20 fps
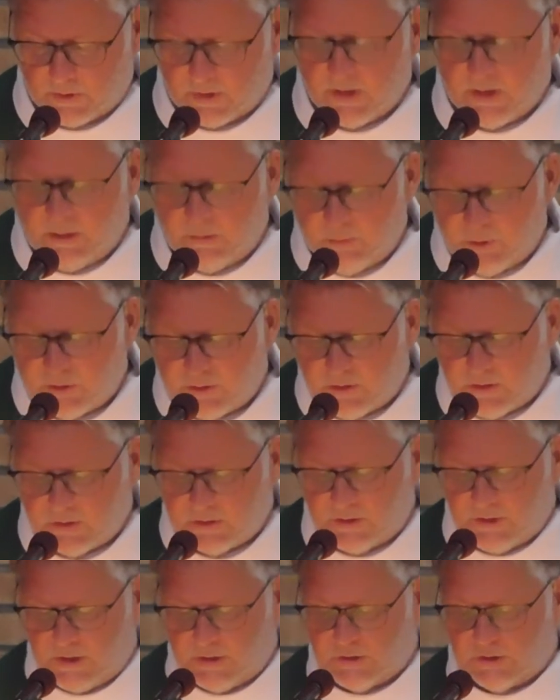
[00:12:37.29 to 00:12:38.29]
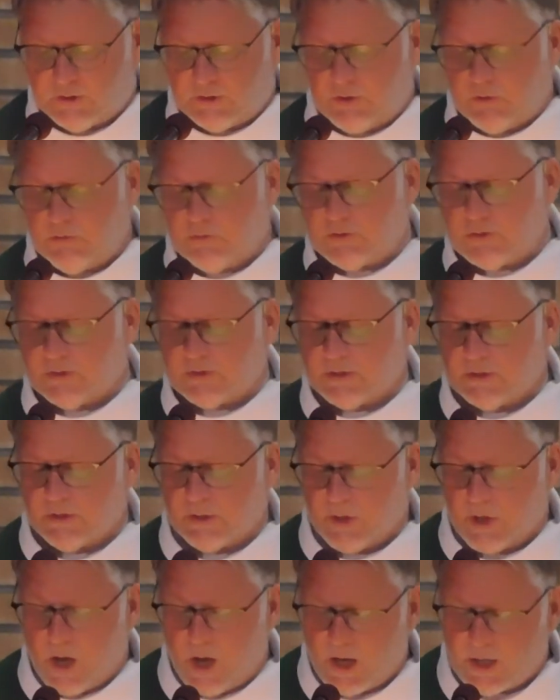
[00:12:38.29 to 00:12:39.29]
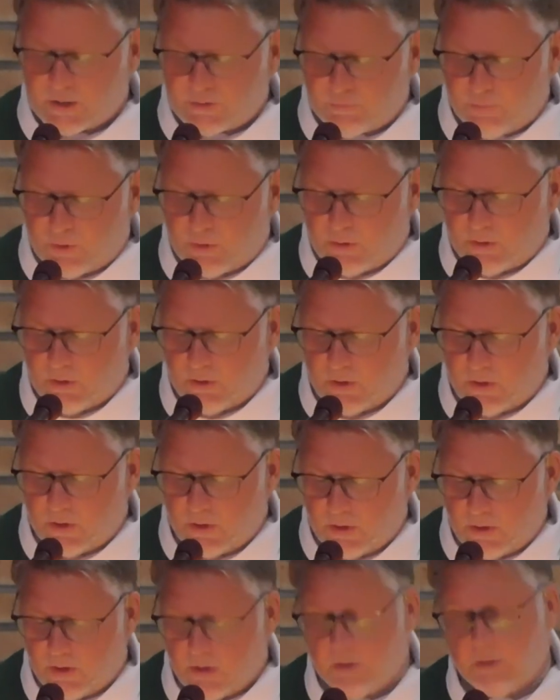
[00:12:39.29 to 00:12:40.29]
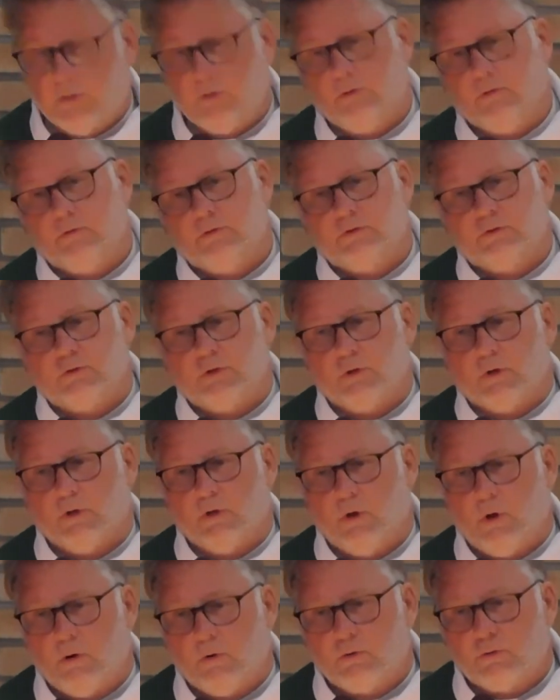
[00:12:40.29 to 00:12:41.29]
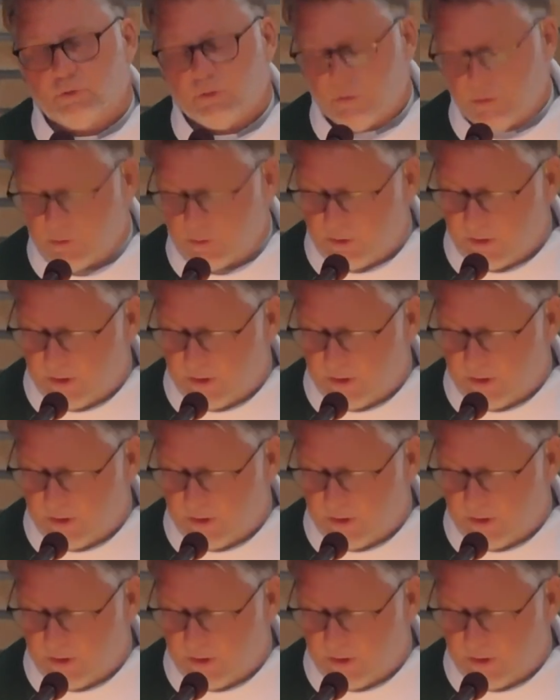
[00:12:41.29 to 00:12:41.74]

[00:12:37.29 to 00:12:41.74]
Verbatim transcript: And the image that Jesus uses in the gospel alludes to the notion